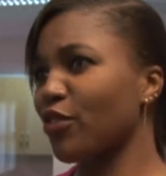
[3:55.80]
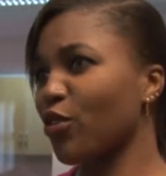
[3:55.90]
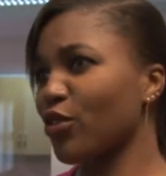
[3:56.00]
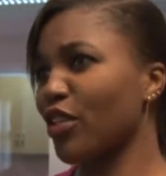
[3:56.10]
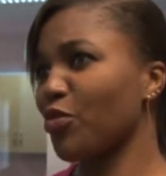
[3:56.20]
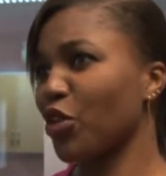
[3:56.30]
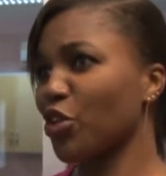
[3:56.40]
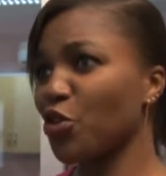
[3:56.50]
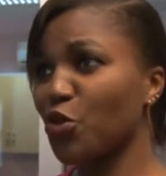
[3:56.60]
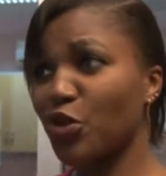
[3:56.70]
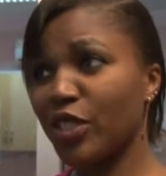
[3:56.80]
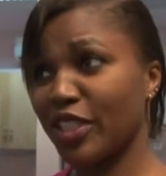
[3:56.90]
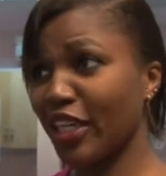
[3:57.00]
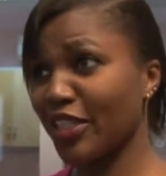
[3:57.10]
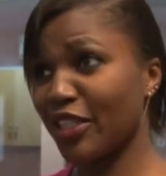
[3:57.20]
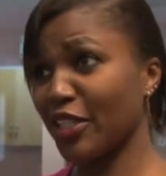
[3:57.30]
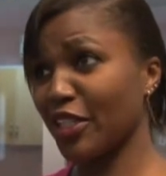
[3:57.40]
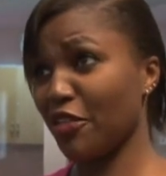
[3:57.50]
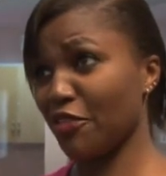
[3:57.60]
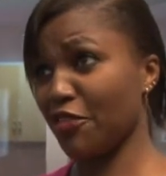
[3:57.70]
for someone who is getting
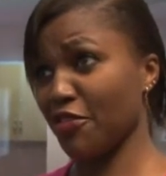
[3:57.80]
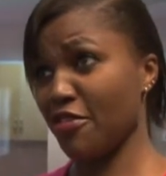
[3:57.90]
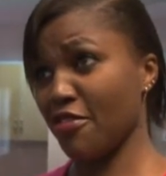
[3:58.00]
deaf?